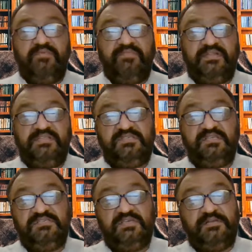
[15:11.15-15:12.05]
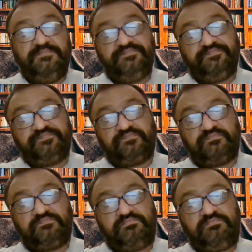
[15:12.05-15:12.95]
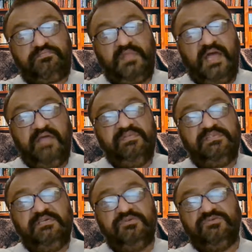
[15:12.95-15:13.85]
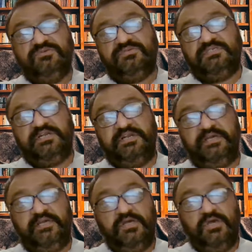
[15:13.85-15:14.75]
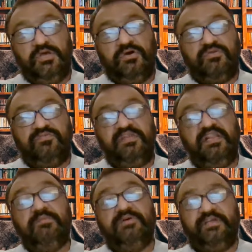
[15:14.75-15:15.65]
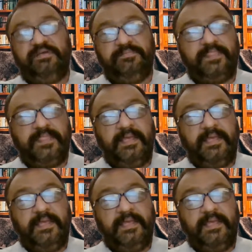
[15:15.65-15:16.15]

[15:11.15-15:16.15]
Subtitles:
For this reason, I will say you should study Rowena Murray.